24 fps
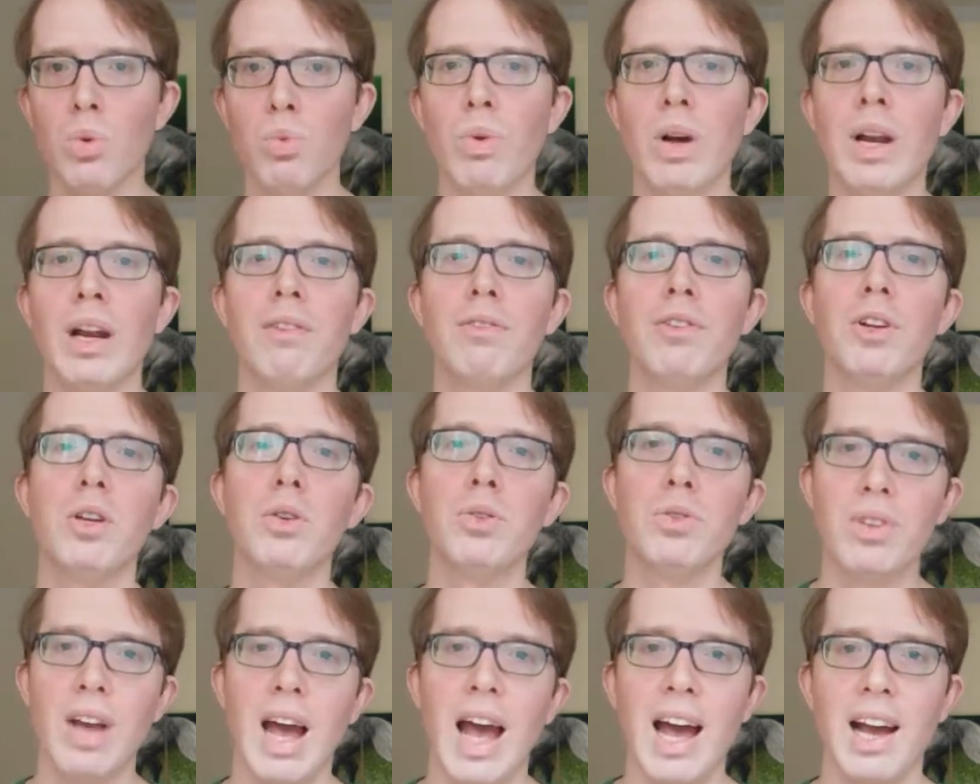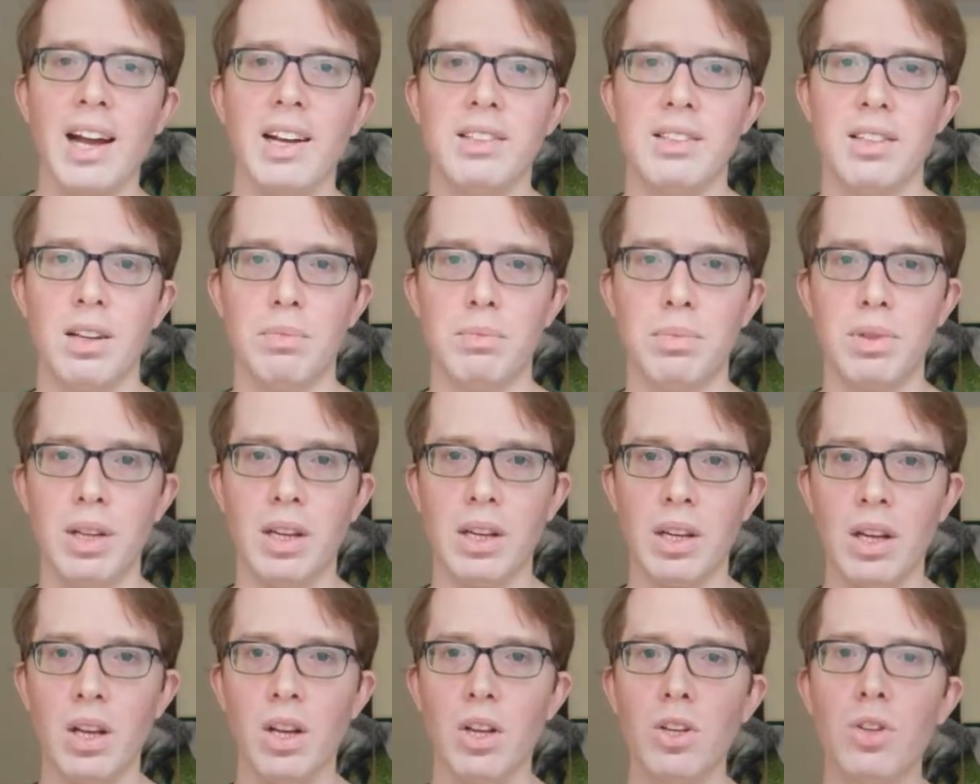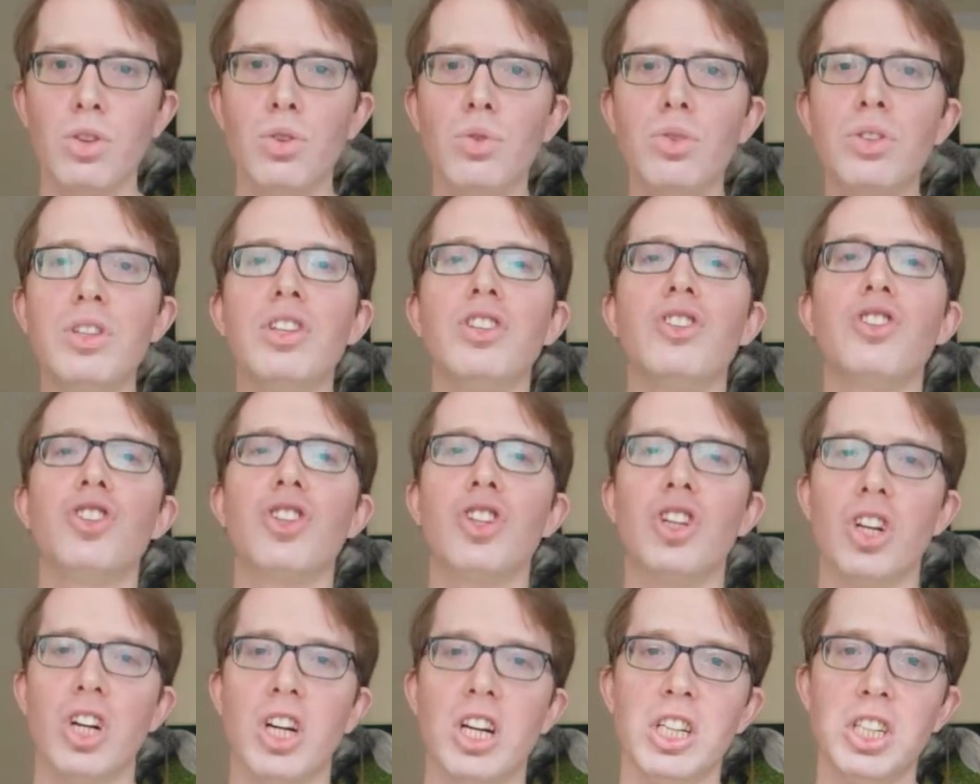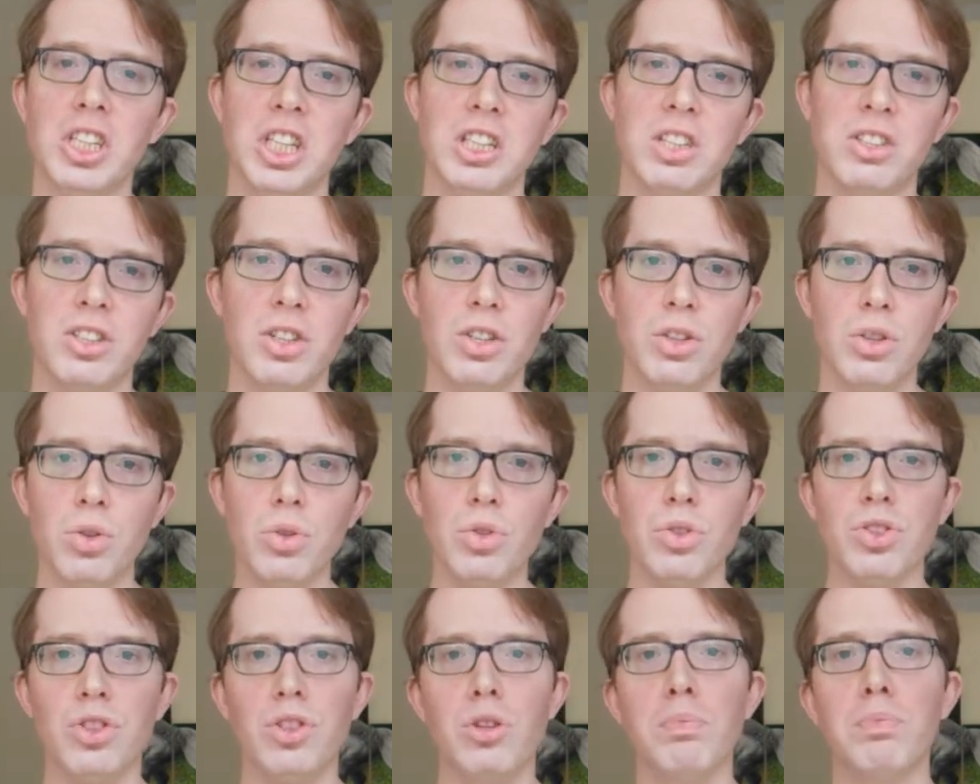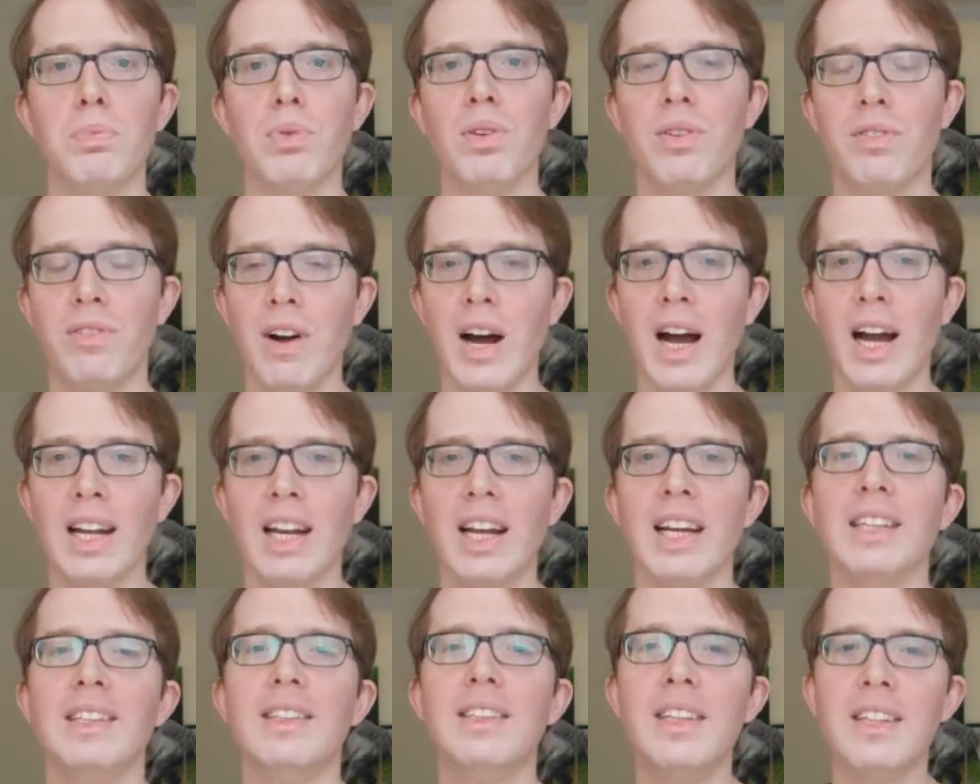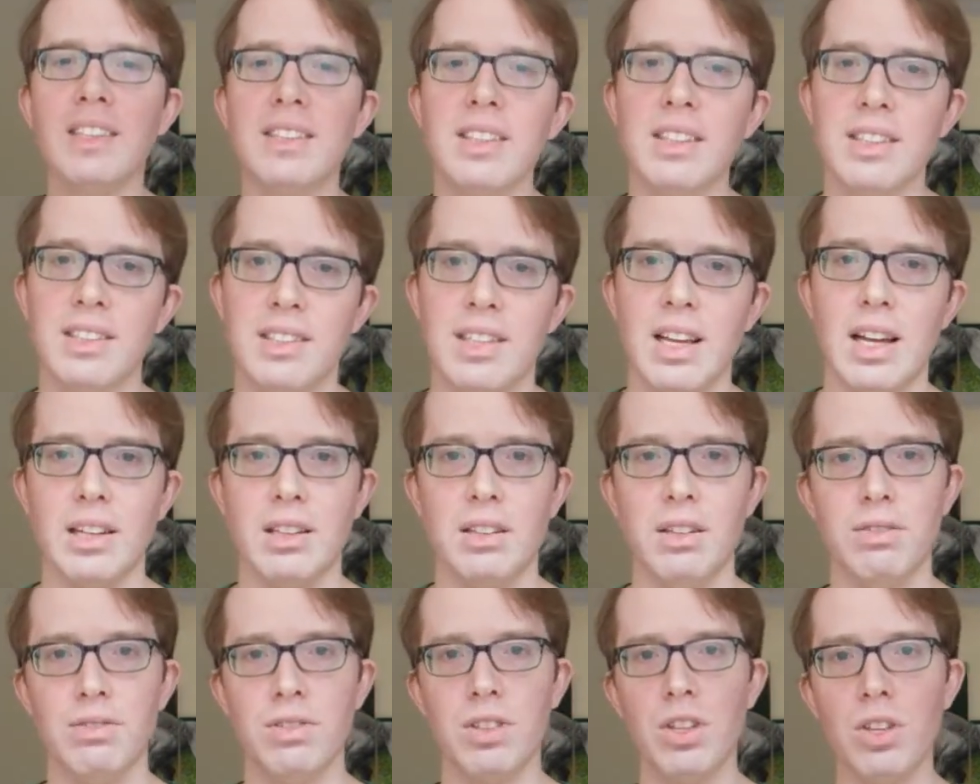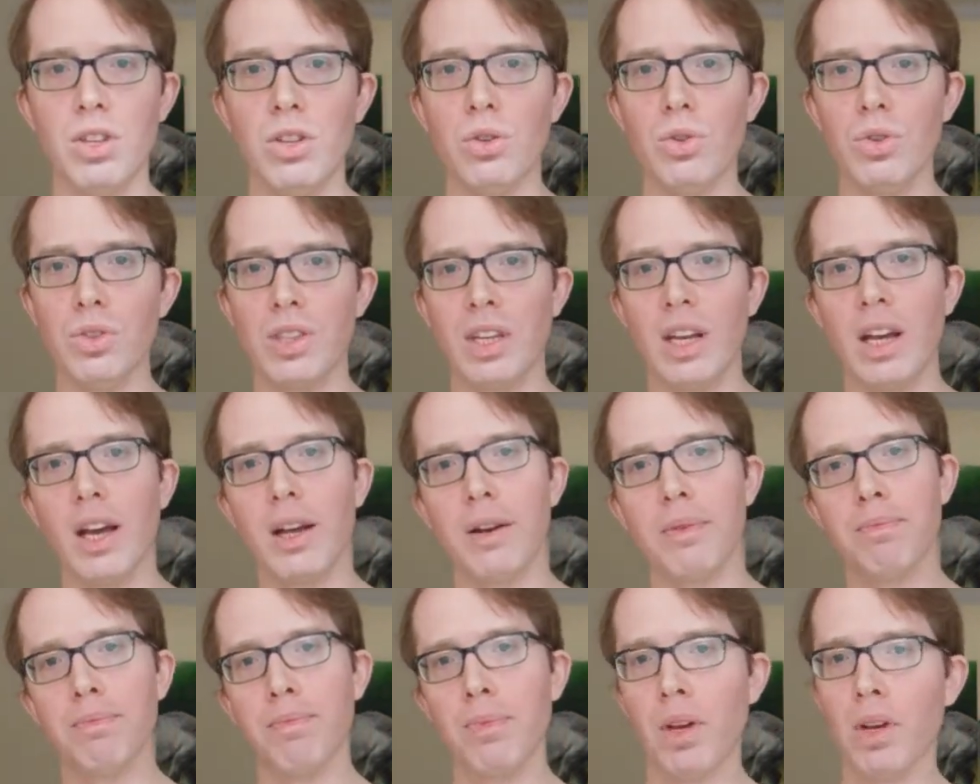Whenever you tax something, you discourage its use. You provide a disincentive to using it.